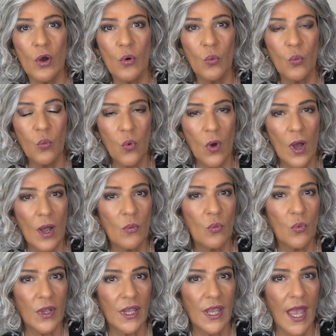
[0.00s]

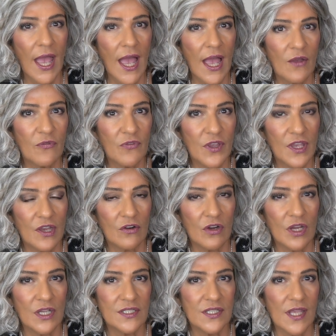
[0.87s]
What we have
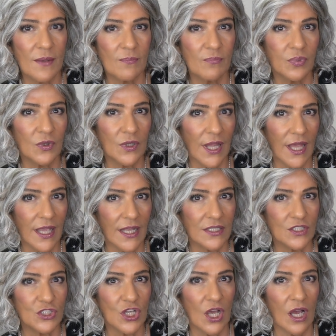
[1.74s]
here is a
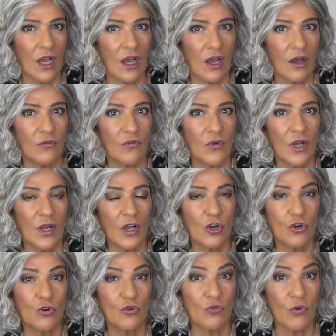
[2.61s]
blend of
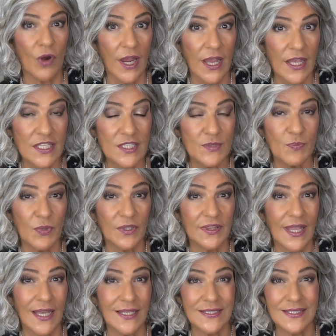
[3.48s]
grays,
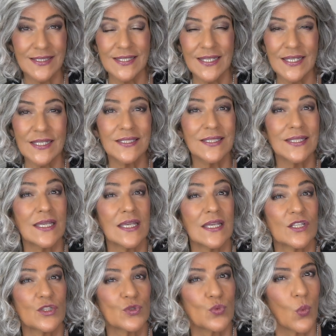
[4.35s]
but that 60
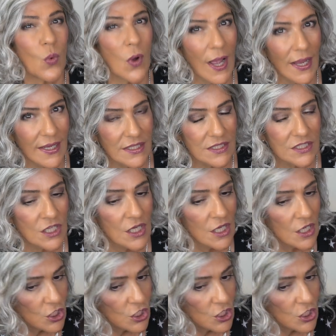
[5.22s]
is white.